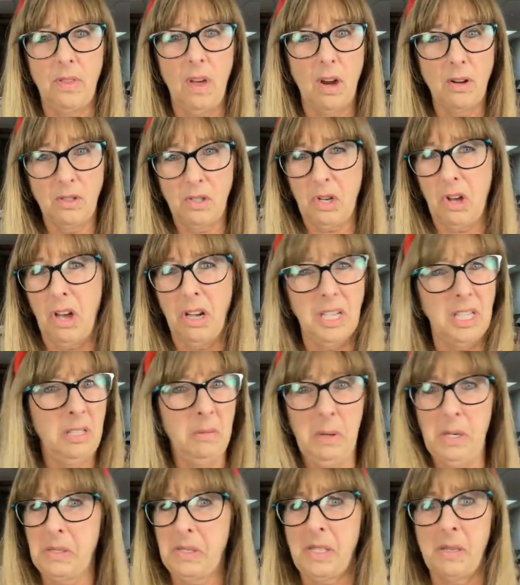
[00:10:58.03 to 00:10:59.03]
are talking
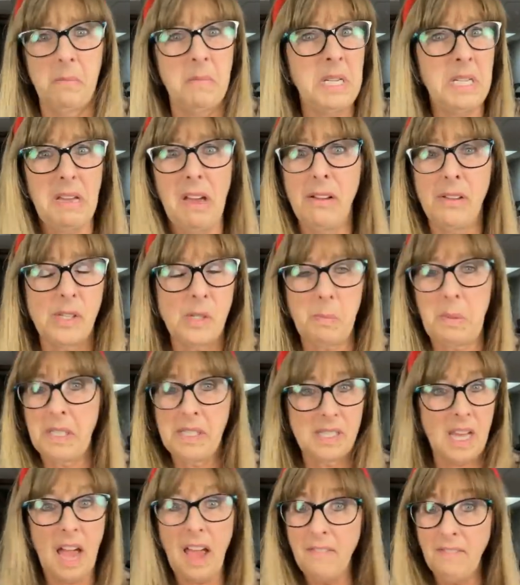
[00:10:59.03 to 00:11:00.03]
about somebody else,
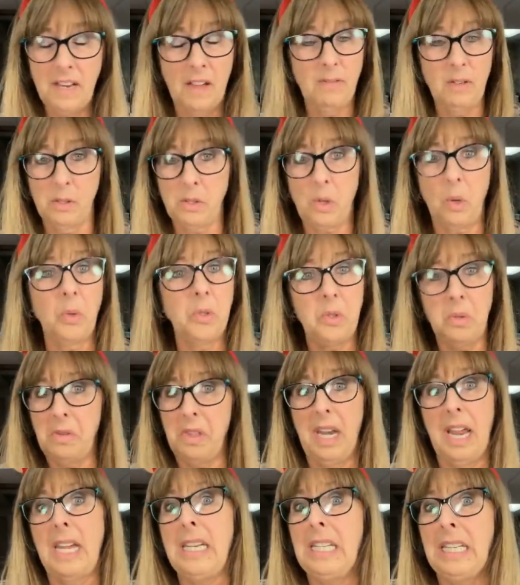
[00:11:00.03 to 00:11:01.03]
because I've never told you
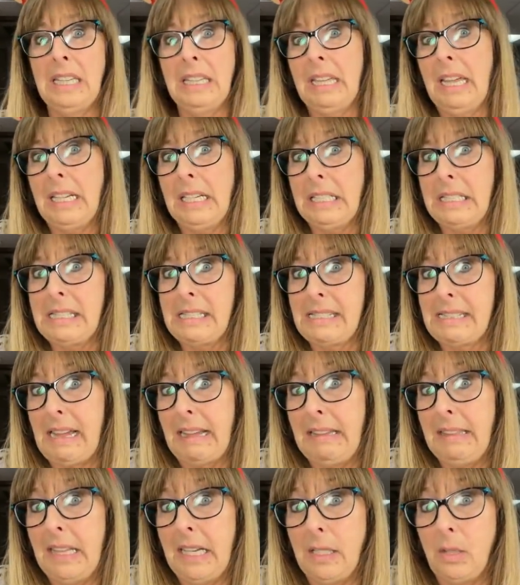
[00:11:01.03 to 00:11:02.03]
that I didn't like a
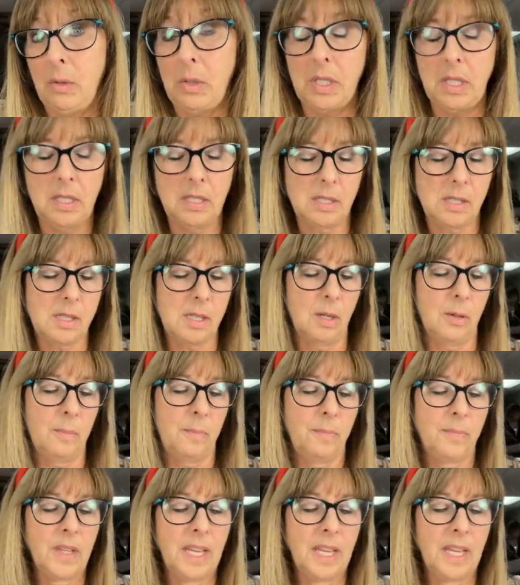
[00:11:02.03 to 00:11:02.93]
design that you did. So